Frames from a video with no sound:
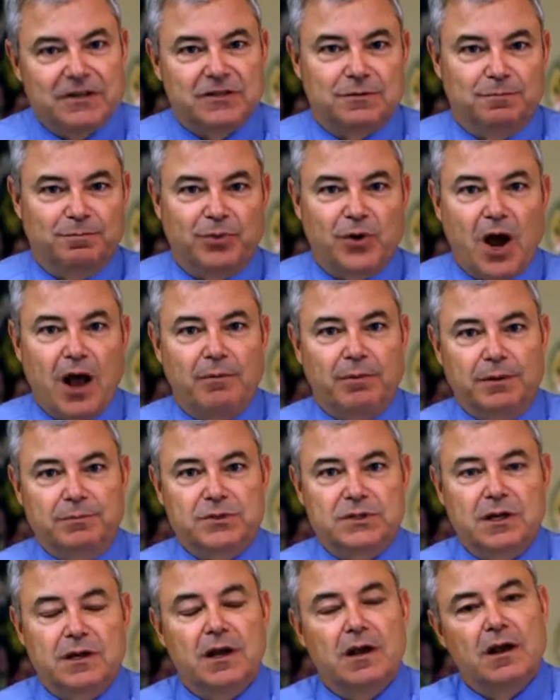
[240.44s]
some
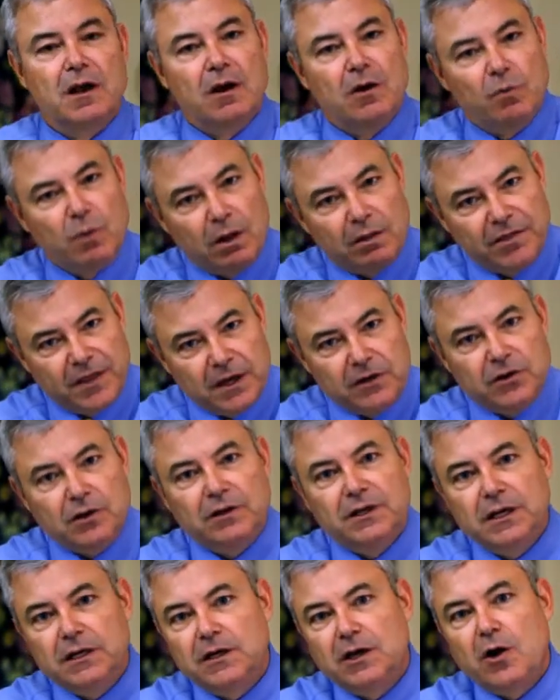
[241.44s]
problems, well, then you'll
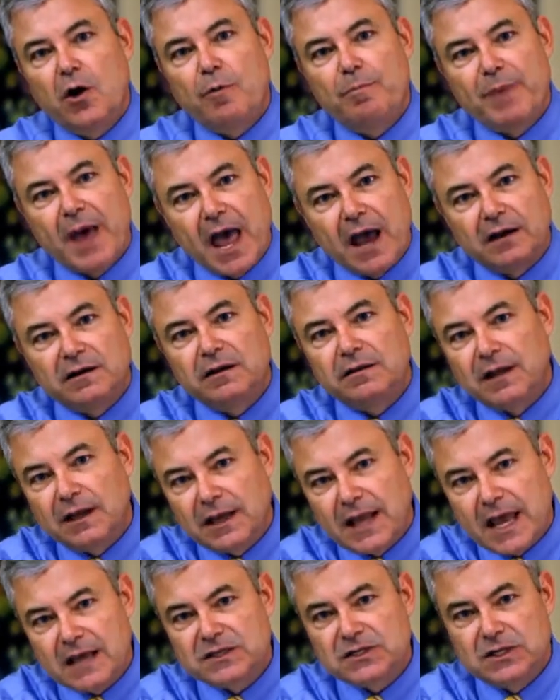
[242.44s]
need to go back to the
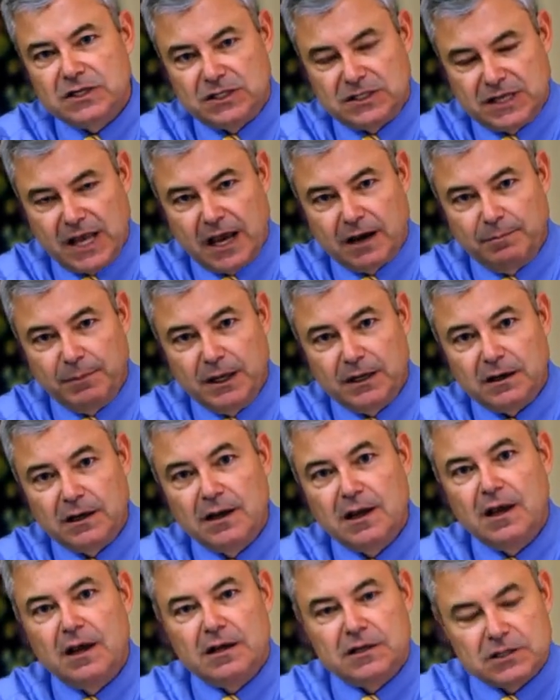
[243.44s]
lesson segment,
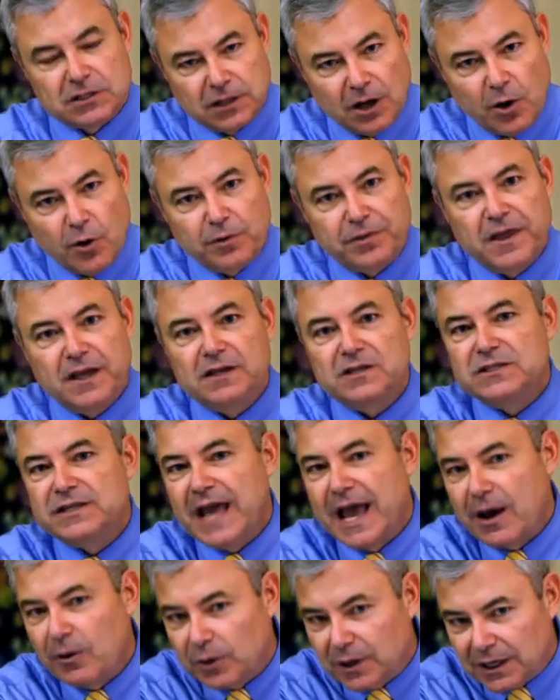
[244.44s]
slow things
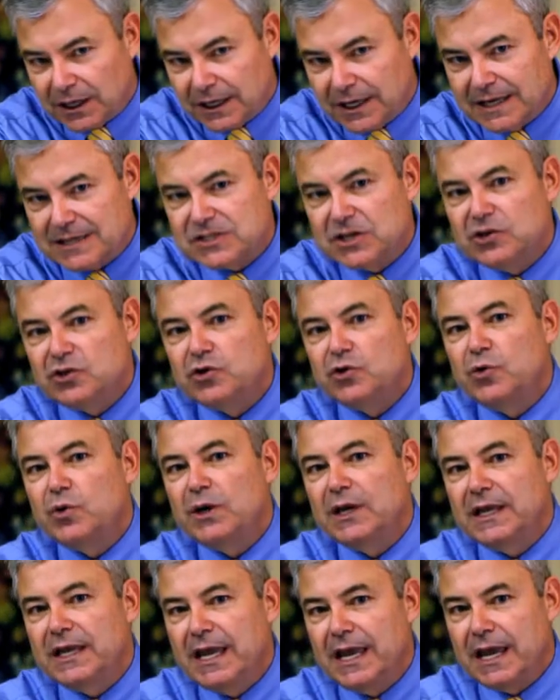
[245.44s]
down, listen to
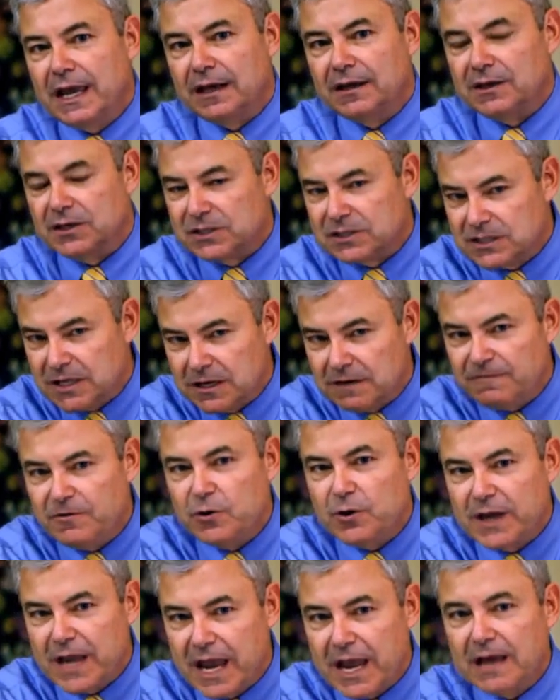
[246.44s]
it again to see if
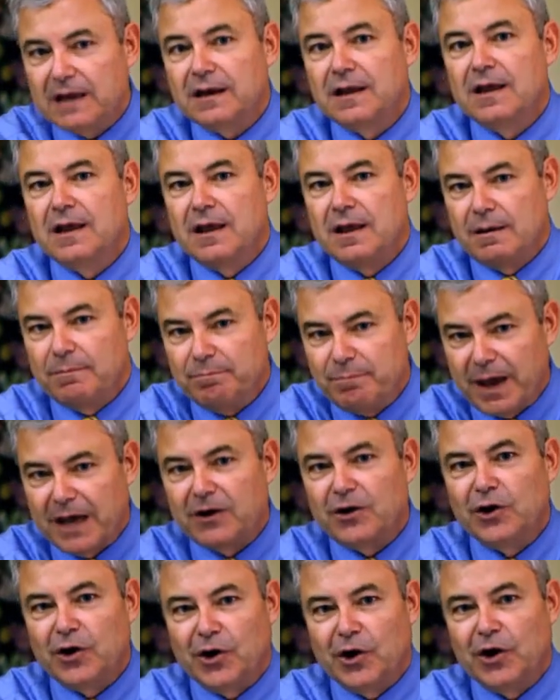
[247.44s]
you can't
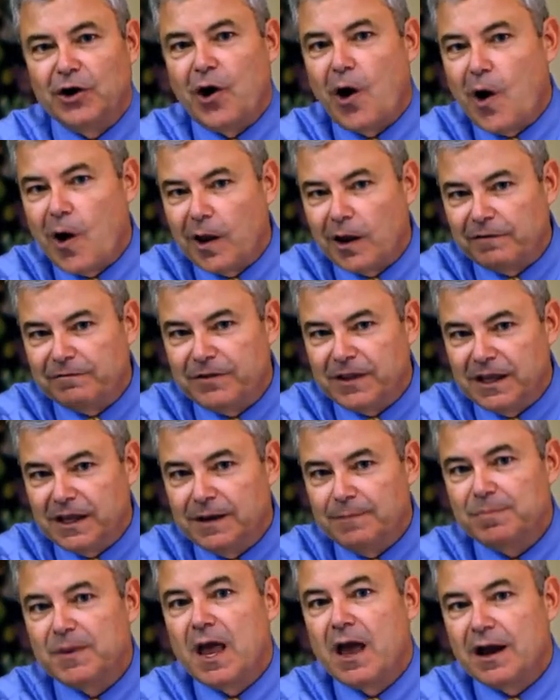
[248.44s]
better learn all of
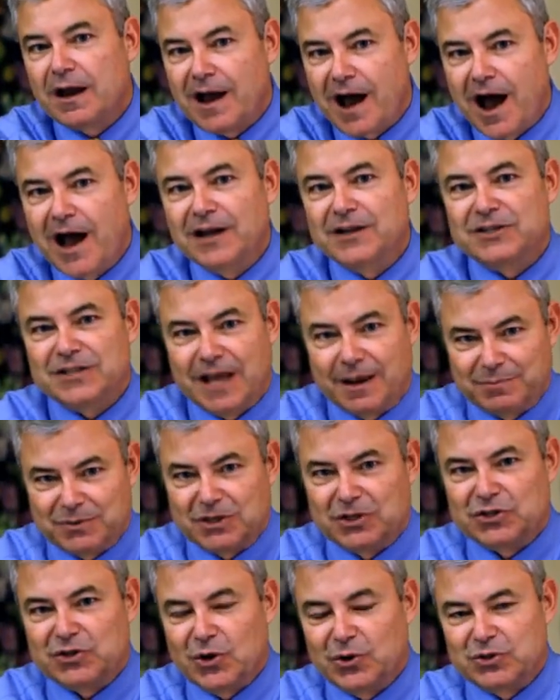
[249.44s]
the
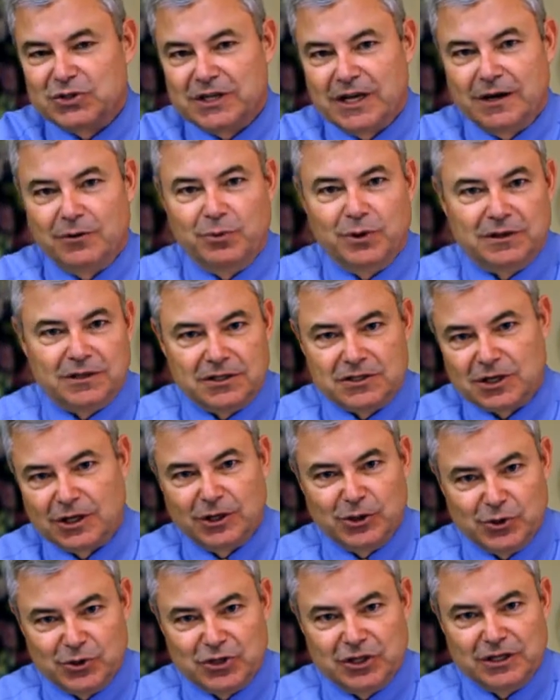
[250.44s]
concepts associated with the
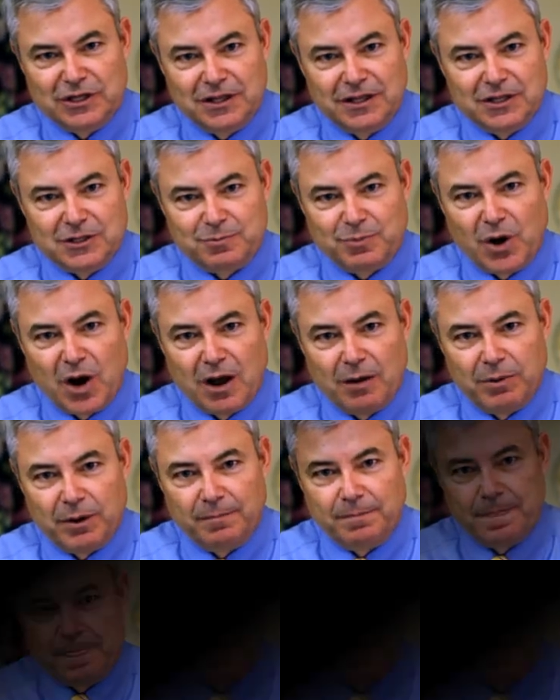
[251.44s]
solution to this problem.